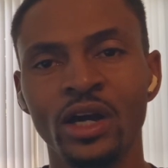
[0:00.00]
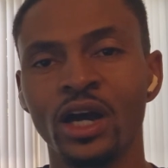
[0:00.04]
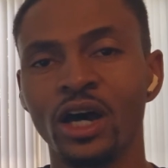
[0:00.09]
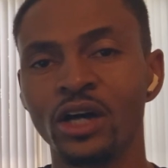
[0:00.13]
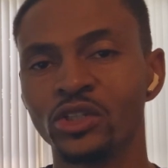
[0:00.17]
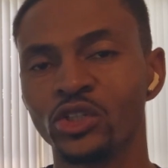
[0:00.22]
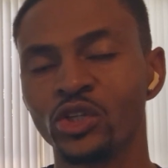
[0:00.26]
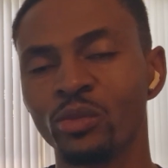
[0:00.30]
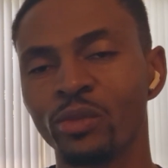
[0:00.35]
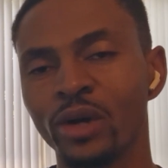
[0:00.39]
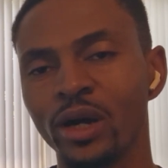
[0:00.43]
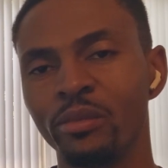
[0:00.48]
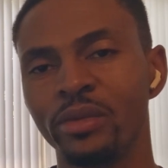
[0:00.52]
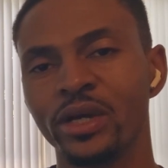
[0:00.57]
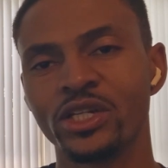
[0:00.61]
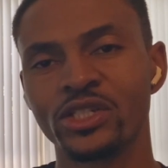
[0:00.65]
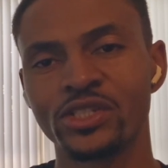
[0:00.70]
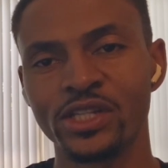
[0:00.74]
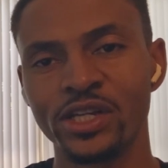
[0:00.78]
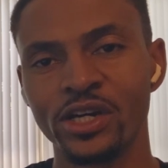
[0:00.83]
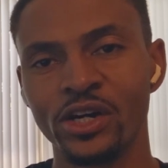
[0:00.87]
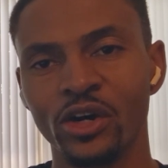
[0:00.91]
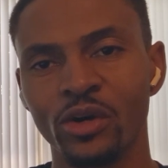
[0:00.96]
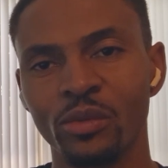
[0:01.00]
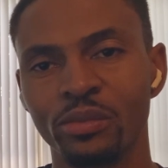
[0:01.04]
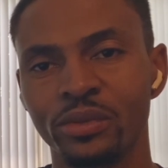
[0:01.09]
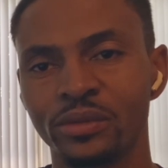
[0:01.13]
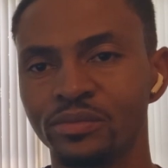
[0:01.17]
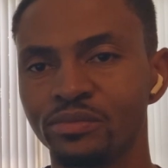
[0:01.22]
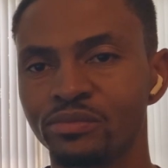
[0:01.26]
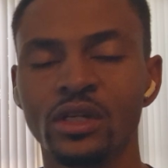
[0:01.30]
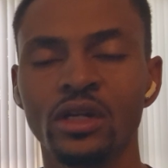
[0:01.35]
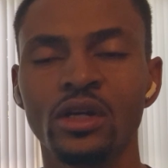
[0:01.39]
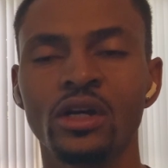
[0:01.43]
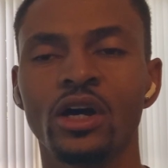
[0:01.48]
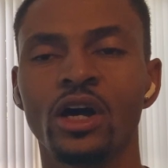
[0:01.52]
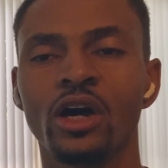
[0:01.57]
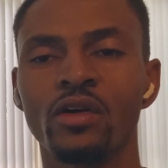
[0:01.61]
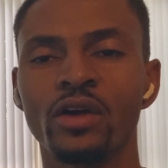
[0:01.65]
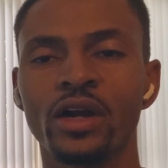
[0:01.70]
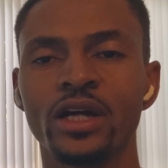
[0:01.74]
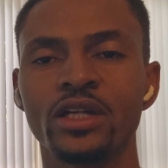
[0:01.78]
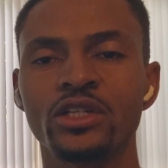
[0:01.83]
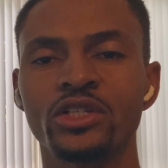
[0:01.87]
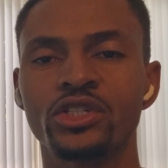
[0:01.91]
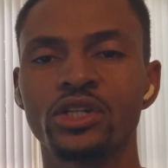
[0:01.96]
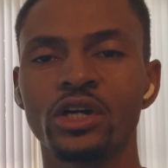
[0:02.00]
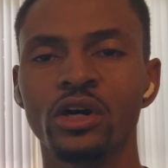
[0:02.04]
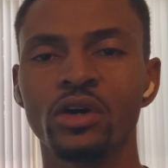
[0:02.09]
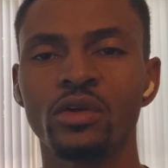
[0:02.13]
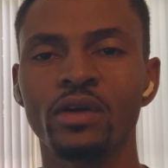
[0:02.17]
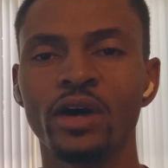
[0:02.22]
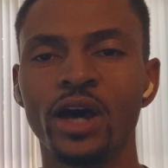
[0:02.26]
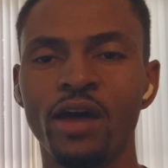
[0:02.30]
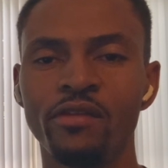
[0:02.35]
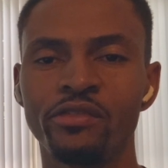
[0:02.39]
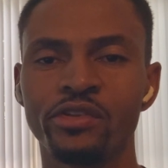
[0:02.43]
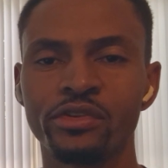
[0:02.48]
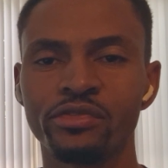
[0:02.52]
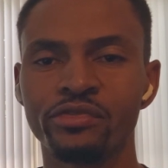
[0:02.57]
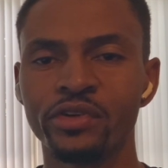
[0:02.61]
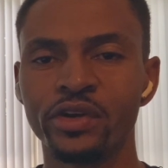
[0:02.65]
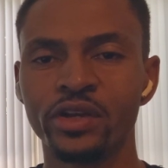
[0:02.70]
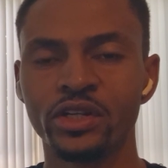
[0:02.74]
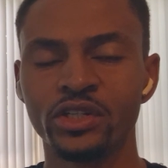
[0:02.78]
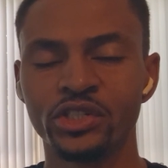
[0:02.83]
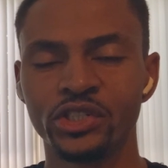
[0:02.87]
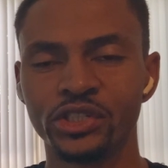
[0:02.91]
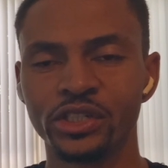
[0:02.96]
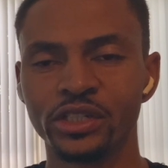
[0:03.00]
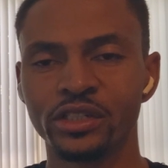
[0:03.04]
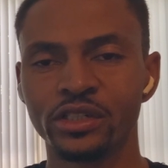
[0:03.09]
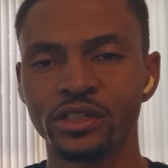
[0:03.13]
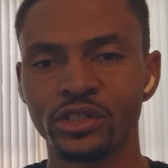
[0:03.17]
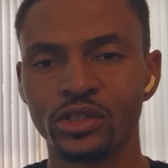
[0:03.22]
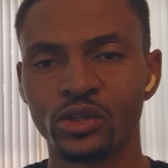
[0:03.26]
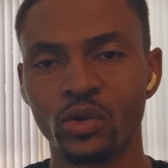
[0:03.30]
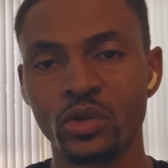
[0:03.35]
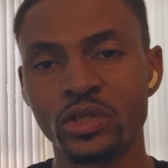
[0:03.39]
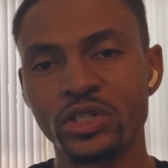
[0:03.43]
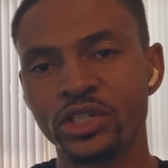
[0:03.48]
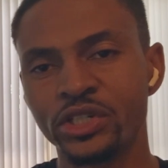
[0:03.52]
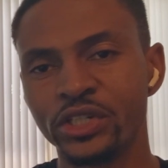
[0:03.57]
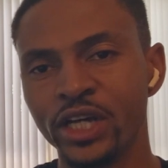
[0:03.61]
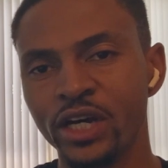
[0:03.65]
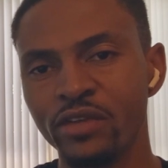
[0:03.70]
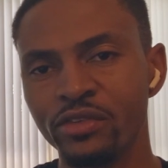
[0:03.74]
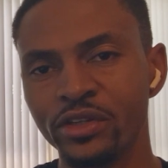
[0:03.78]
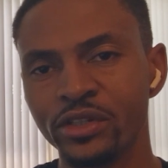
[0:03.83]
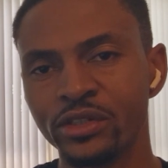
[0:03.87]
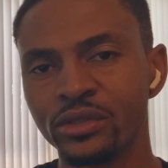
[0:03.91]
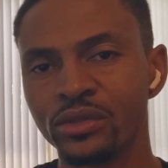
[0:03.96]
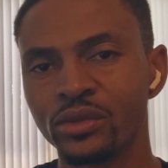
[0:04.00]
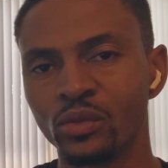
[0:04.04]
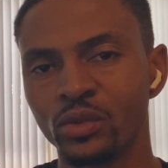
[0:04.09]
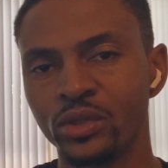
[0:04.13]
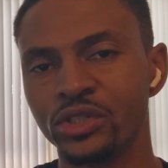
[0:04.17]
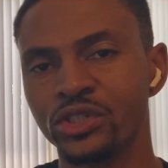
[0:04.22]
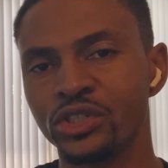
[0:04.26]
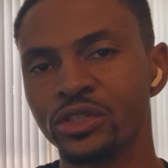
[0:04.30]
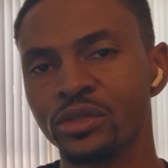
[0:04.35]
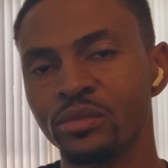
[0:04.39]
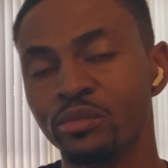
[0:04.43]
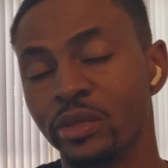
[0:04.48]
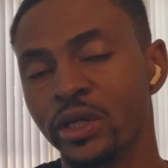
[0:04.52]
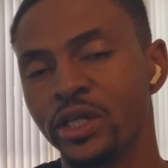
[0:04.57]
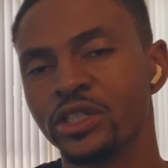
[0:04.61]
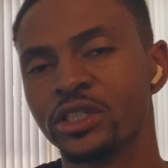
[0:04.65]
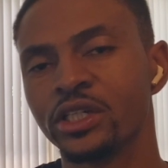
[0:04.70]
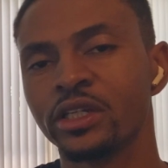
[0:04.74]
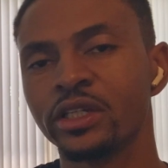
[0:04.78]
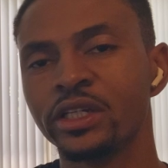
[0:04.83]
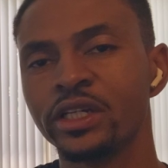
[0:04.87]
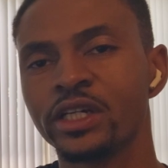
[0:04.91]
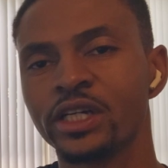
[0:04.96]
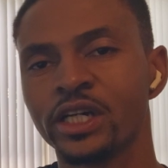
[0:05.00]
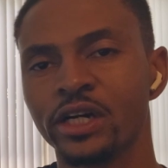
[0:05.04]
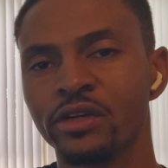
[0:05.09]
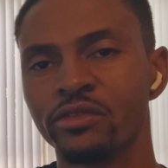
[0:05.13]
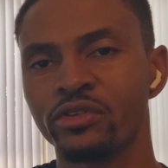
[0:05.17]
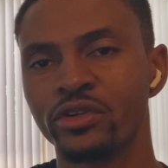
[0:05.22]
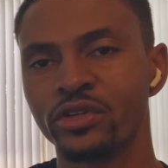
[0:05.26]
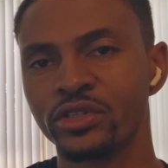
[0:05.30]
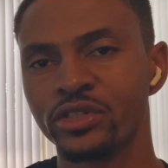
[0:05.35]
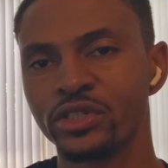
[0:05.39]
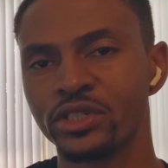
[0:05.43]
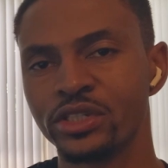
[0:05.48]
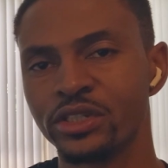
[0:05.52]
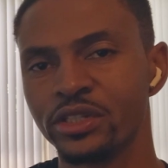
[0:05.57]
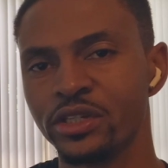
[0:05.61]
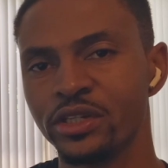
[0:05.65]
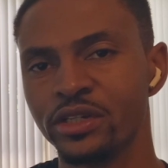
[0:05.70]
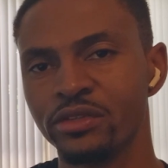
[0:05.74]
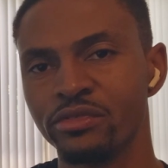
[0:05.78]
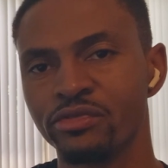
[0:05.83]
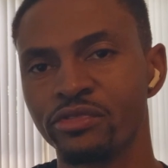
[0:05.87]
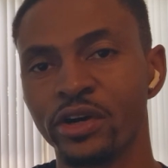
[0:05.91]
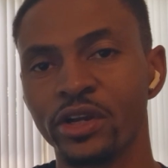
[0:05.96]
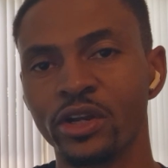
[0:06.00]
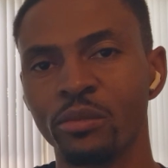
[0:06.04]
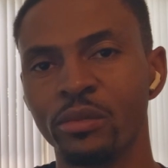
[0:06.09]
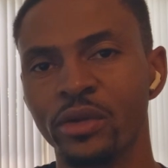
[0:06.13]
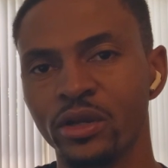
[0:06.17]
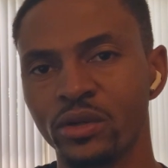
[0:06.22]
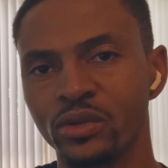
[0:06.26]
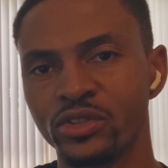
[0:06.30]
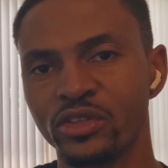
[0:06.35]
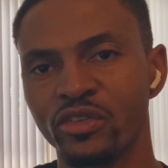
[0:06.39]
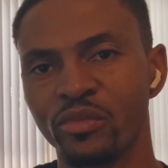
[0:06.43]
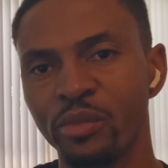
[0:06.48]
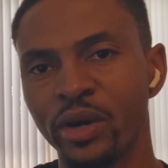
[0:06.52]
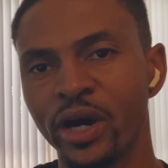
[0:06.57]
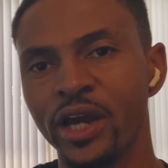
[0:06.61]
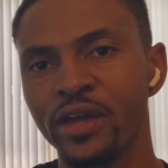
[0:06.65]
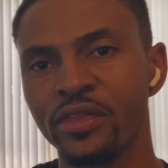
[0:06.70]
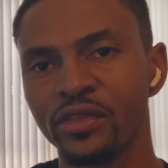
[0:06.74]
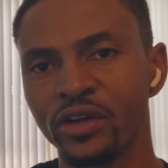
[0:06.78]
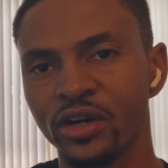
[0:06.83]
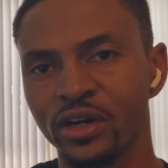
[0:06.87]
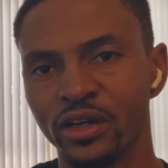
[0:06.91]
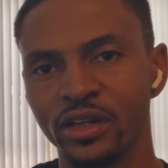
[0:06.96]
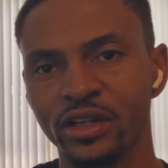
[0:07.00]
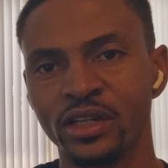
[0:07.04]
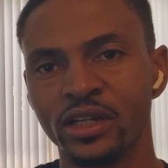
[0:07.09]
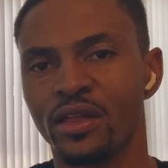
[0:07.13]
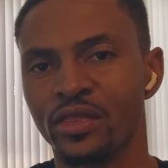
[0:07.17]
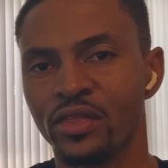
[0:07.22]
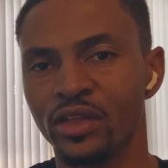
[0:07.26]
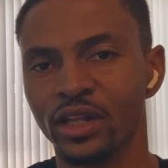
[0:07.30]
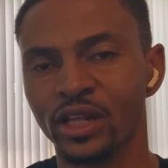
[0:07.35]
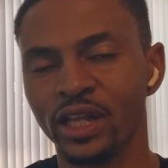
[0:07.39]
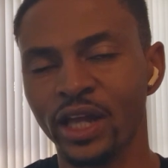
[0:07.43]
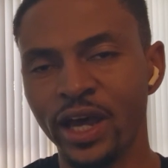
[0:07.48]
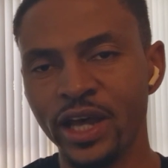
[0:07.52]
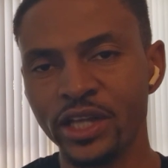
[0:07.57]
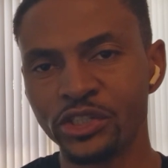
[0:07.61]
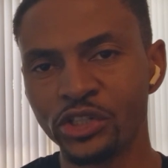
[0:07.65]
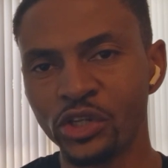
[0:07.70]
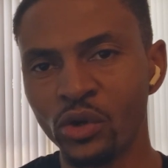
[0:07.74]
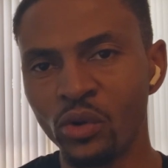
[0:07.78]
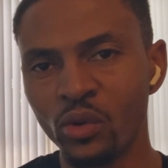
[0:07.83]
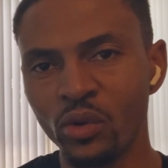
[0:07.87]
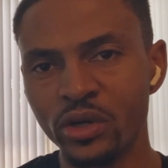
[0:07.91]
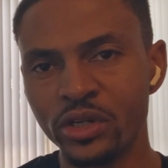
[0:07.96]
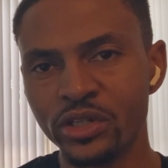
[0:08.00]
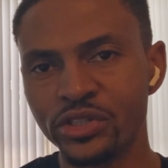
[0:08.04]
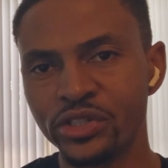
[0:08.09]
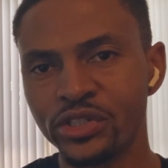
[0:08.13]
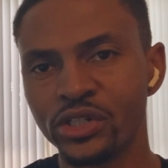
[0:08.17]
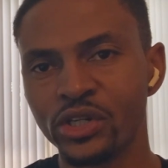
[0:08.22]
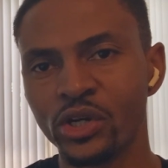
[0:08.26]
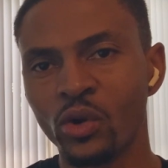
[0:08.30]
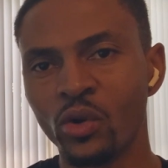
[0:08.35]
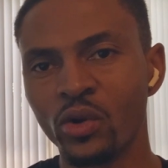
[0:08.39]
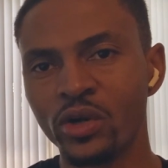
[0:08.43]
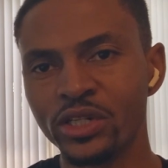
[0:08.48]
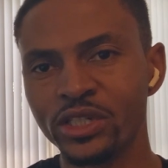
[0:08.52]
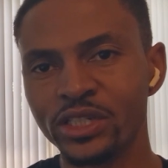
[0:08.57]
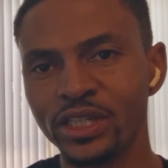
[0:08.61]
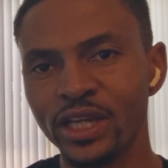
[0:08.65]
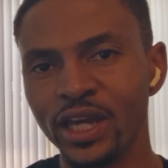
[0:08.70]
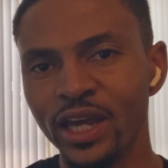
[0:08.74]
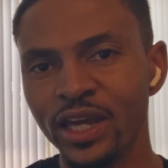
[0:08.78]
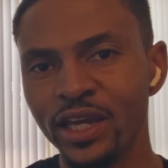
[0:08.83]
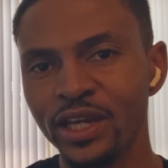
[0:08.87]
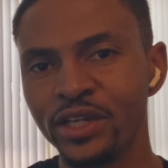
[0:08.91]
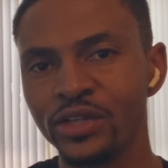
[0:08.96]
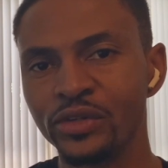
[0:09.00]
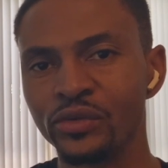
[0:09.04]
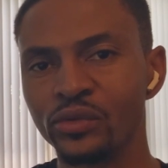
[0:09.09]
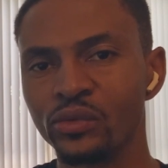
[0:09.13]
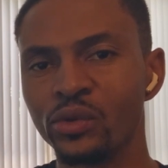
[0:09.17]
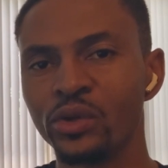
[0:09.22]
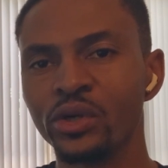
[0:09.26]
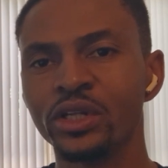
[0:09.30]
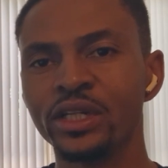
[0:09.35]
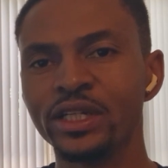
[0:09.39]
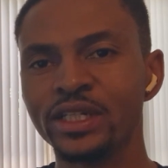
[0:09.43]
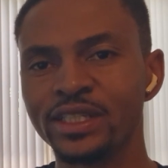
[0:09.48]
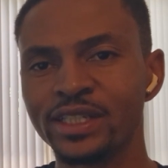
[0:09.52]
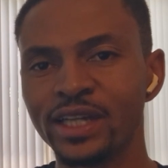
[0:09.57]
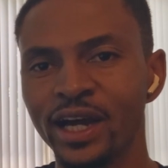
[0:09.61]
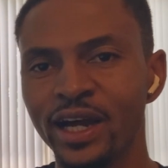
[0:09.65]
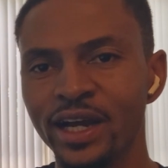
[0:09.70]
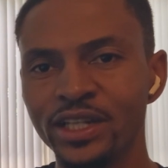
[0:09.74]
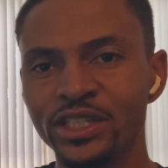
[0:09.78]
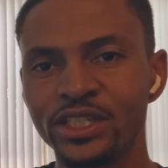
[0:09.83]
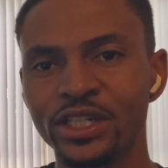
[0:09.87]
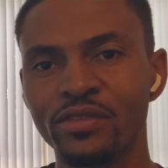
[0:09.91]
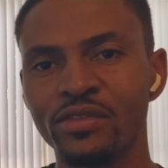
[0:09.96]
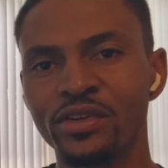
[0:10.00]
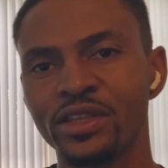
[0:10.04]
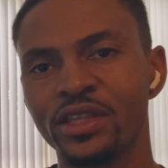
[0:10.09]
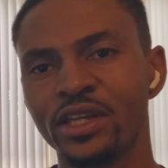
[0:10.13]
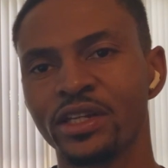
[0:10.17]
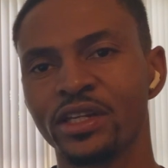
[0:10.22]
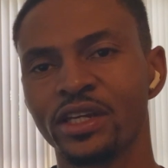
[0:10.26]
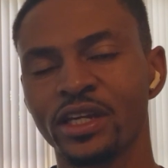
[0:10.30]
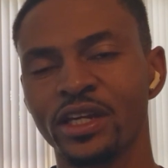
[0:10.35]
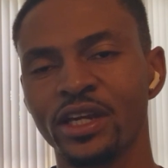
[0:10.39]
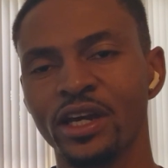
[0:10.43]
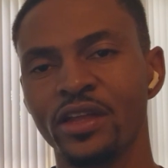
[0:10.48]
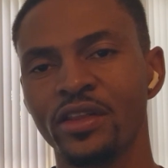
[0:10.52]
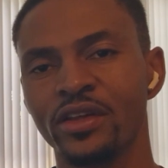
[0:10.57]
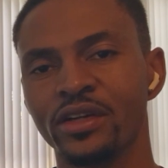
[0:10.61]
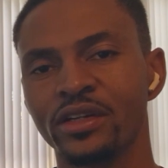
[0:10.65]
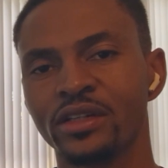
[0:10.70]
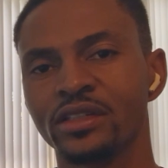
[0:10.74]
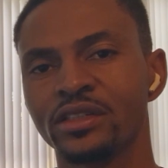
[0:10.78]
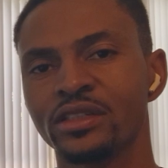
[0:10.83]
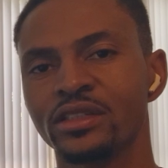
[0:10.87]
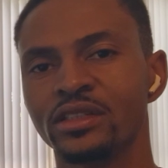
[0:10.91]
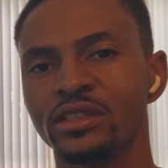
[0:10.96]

I'll do my best to help. All right, so after finishing course seven, which basically covers the fundamentals of Python, the last course, course eight, really ties everything together.